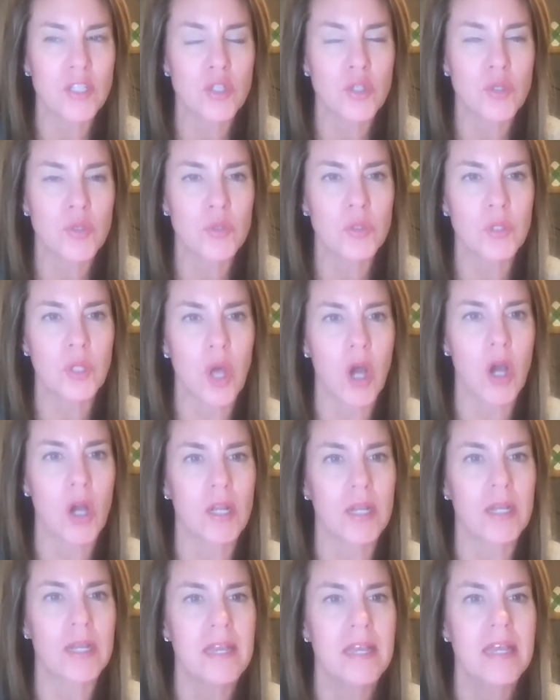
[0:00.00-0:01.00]
too
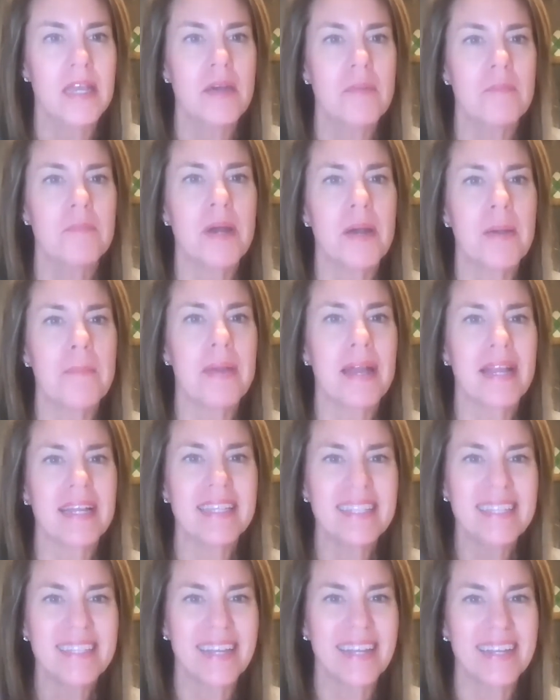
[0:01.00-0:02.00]
long. But back
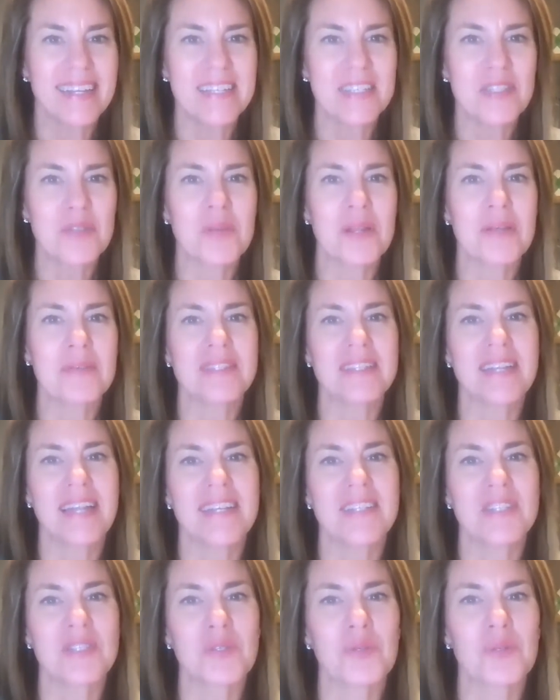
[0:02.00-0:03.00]
in the 90s, when I was in
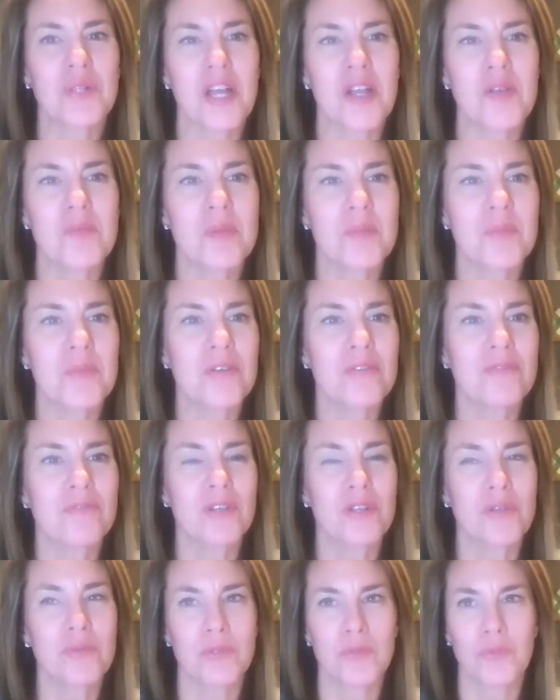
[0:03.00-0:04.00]
high school, I remember a
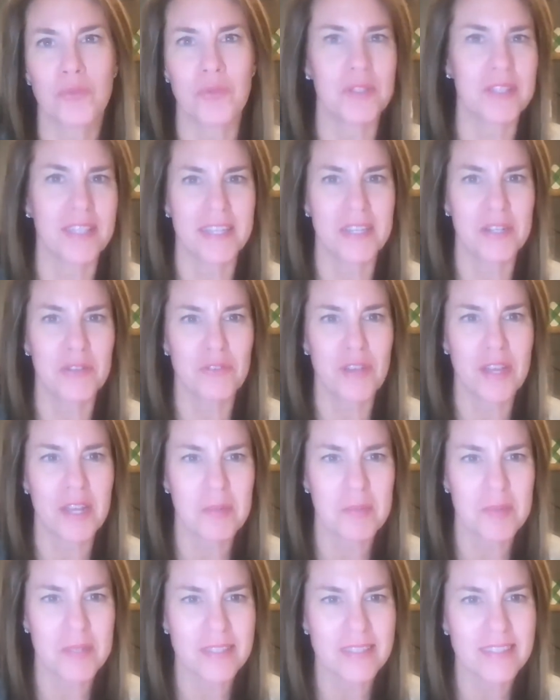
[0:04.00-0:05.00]
friend was really into
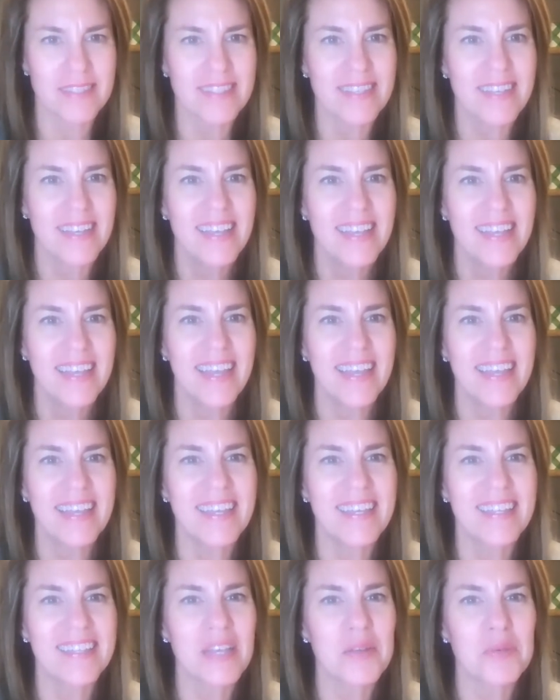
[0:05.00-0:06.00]
vitamins
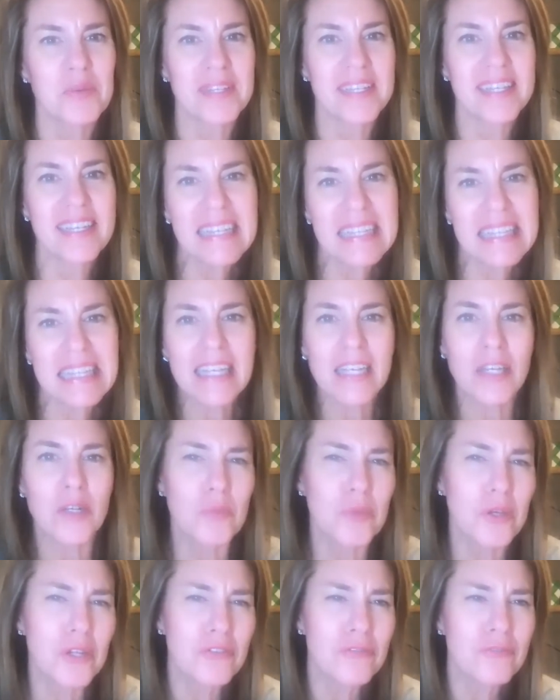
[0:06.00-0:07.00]
and they were healing and
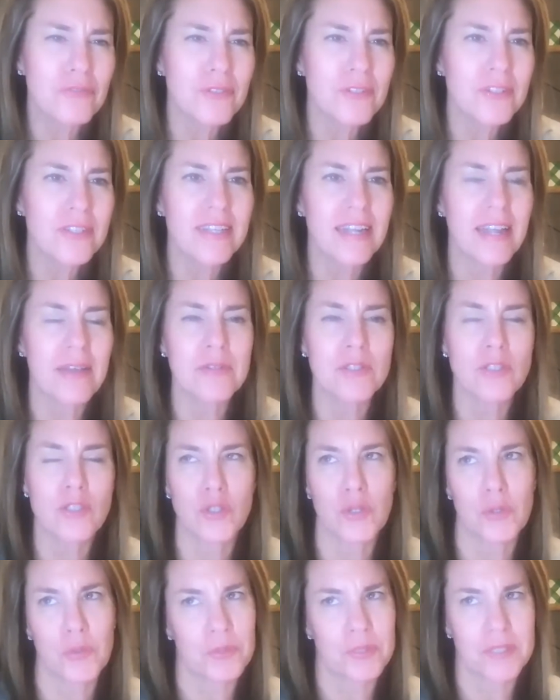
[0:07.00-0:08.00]
wonderful. And I was a
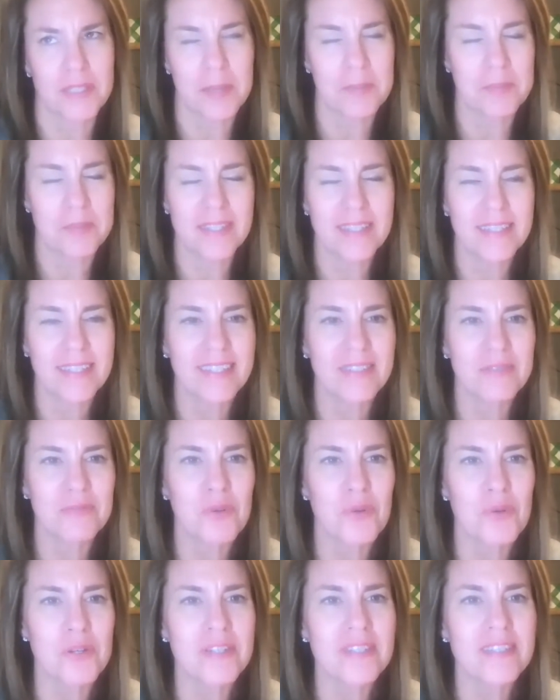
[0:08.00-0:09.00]
total skeptic, of
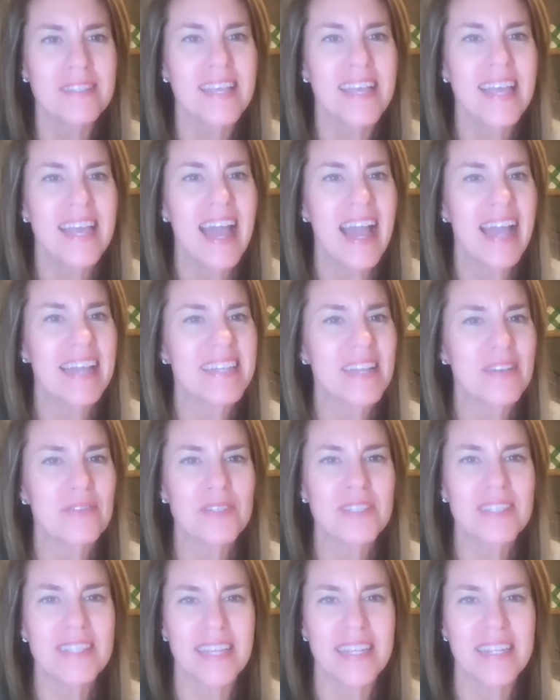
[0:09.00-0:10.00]
course. I never
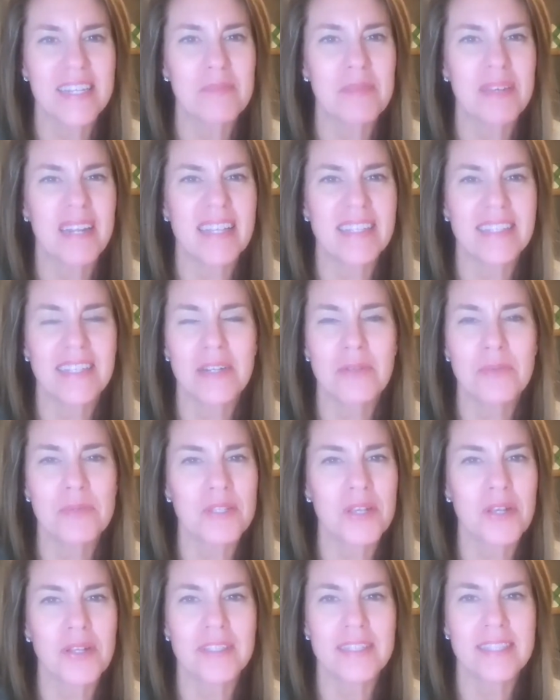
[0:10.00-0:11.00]
said it, but I thought it was
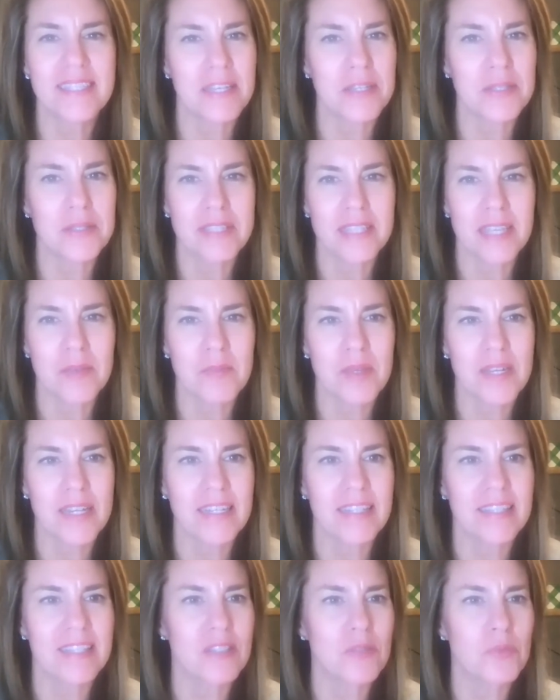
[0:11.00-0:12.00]
all a sales
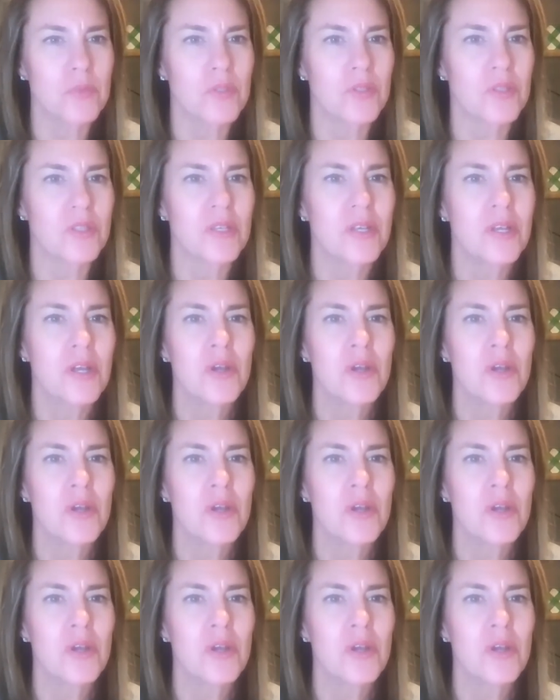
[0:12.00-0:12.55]
gimmick. This was